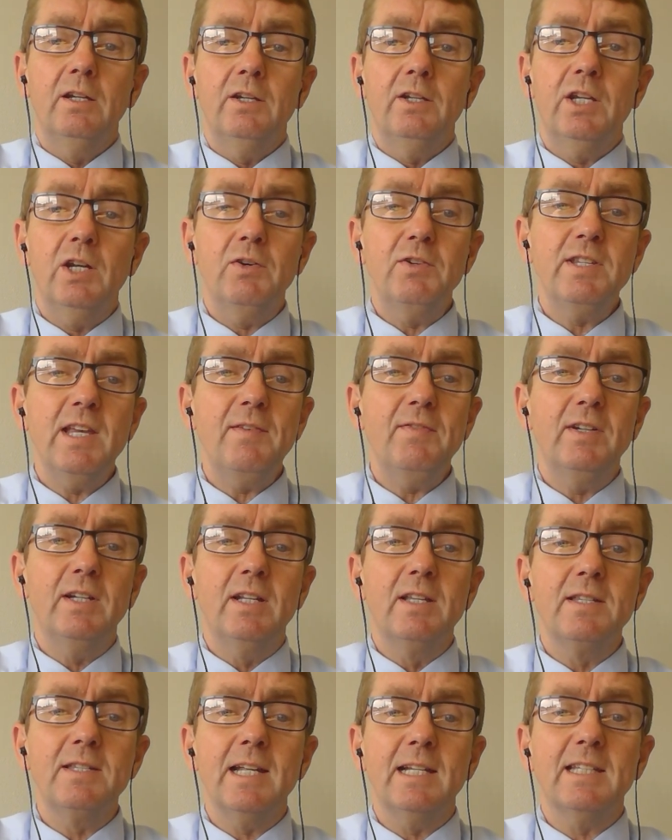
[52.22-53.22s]
There is
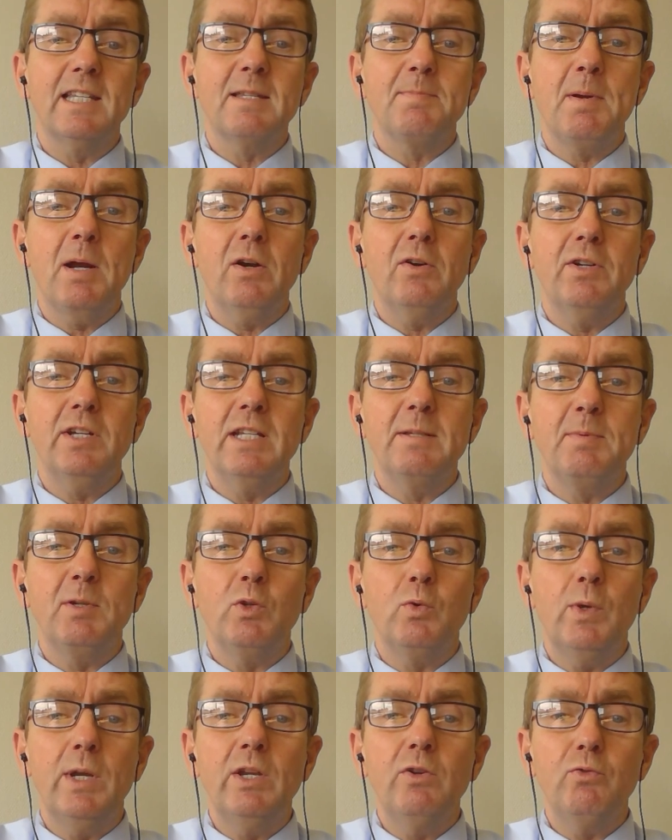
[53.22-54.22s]
evidence that disparities
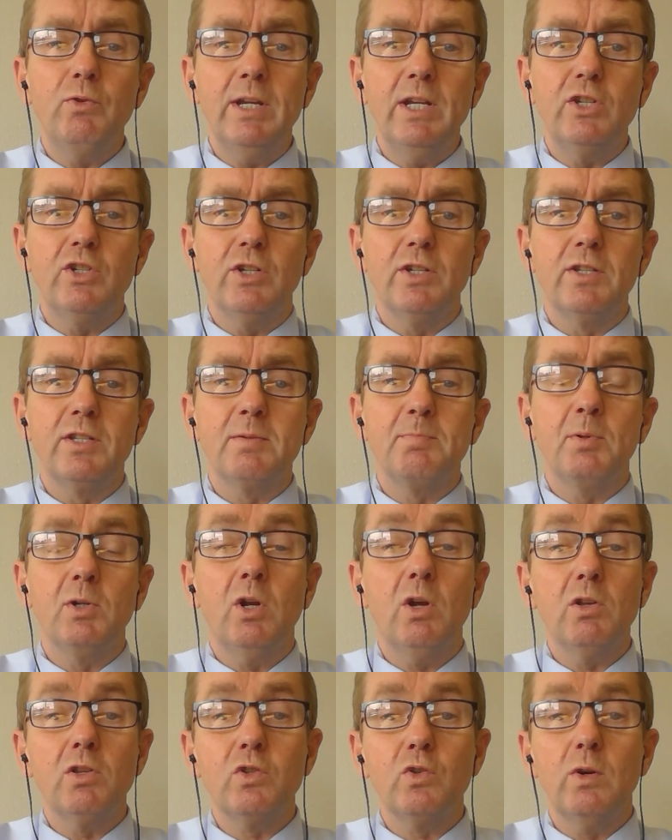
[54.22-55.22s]
between regions, but
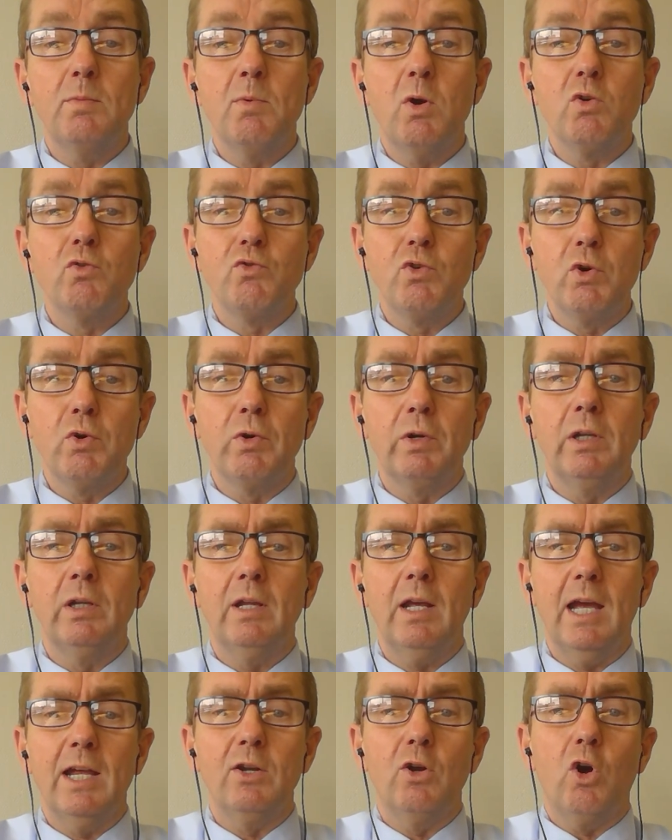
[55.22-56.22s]
also among rural
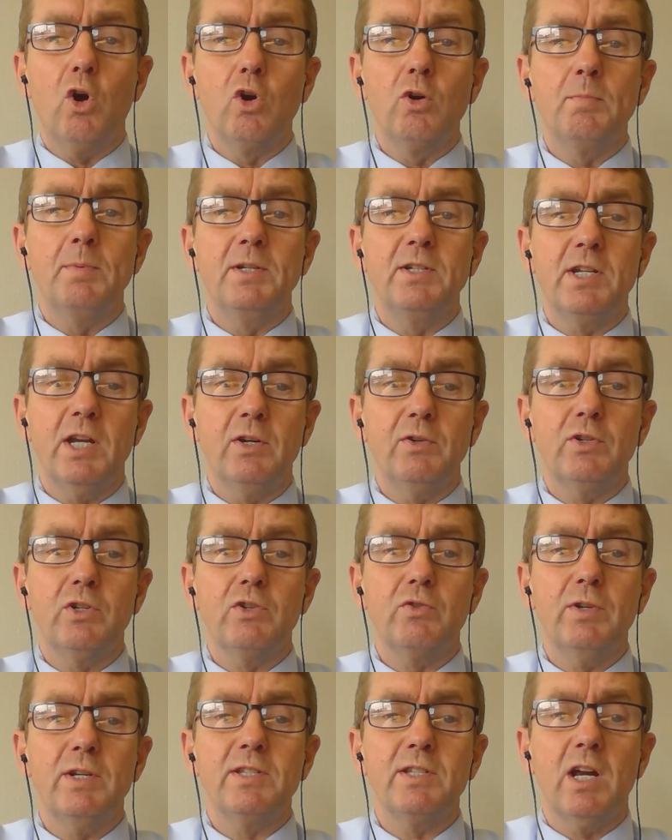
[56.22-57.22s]
and urban
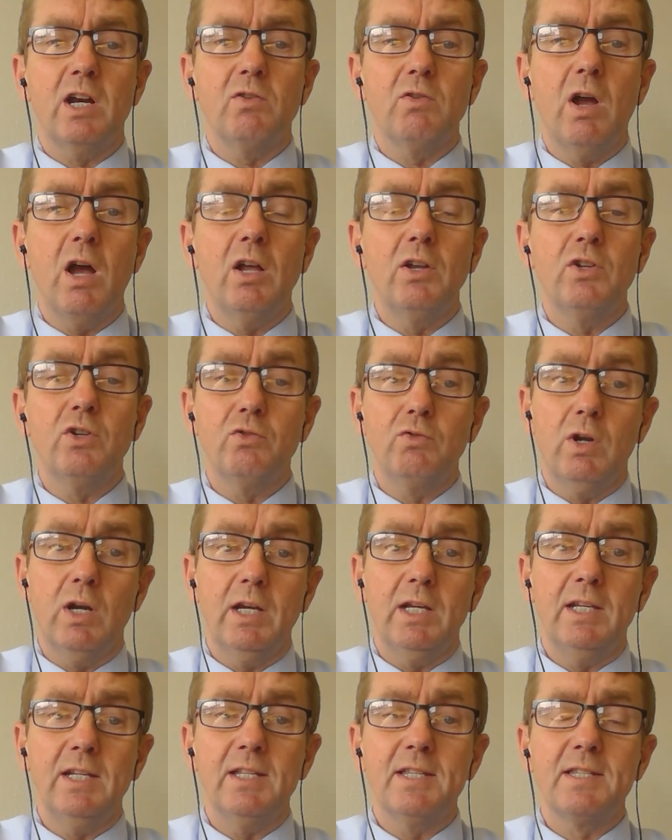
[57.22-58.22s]
territories, are on the
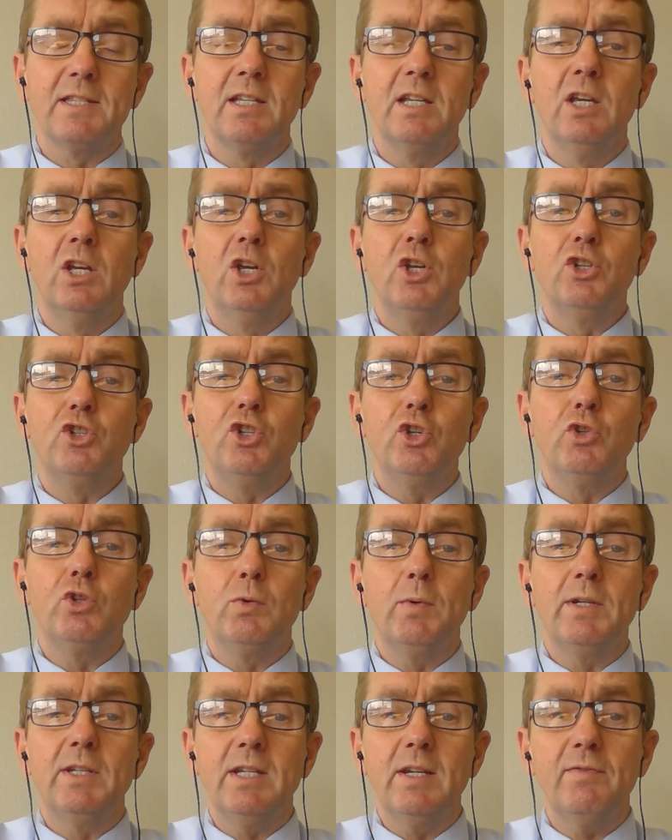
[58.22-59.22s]
rise due
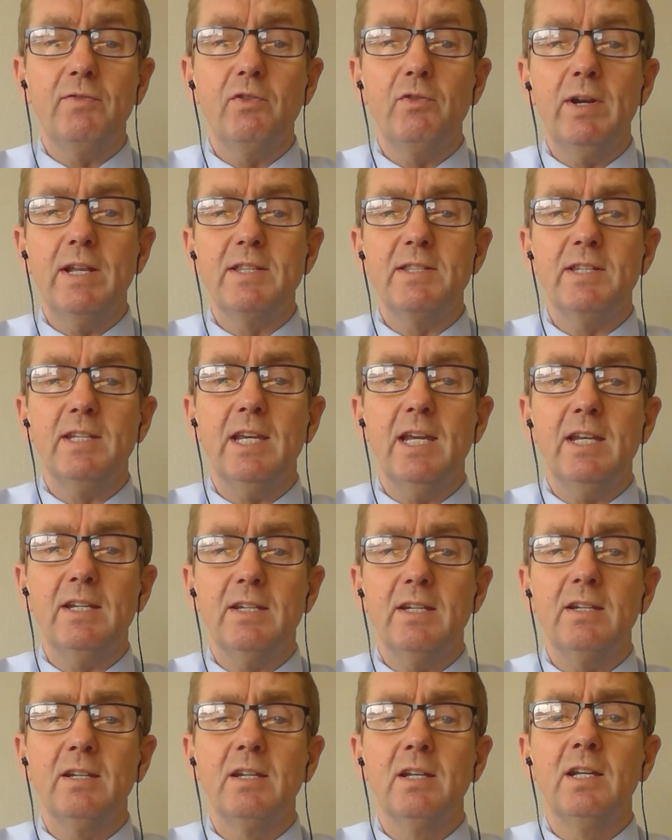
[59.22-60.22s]
to a
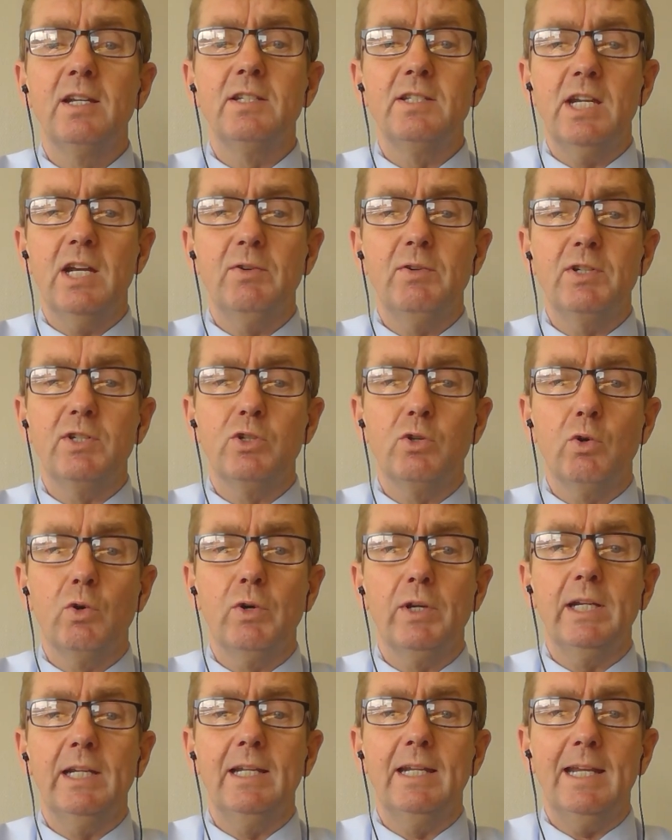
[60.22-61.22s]
differentiated
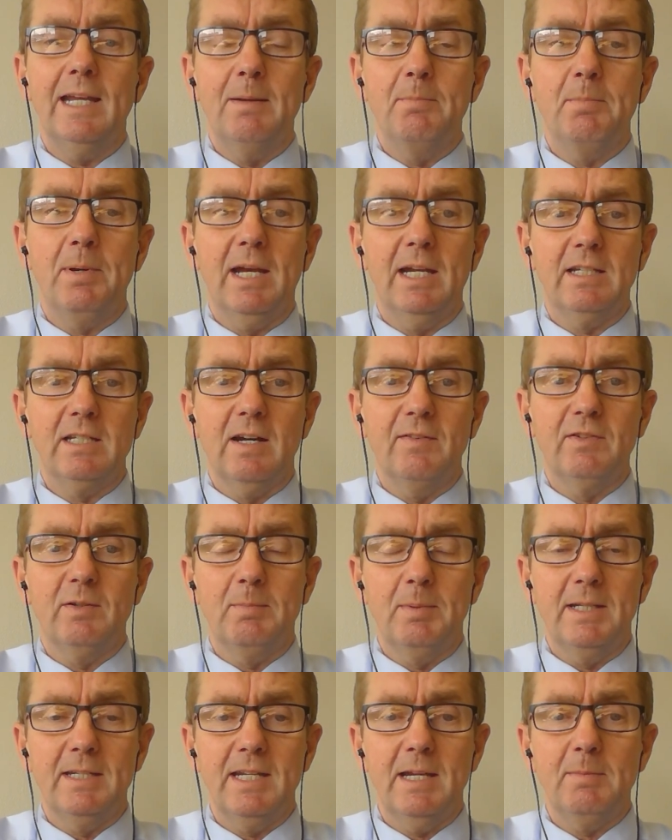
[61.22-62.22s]
territorial impact of the
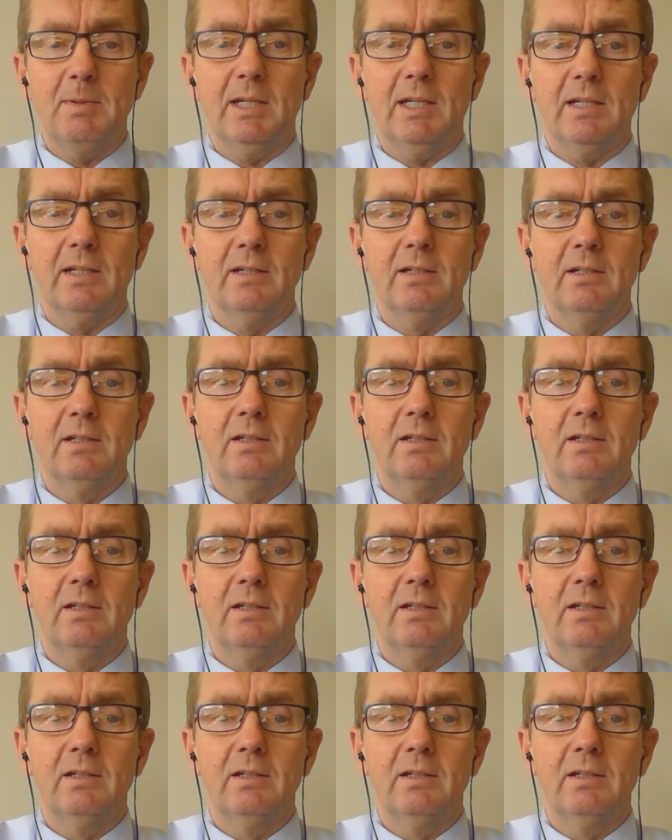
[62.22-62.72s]
pandemic.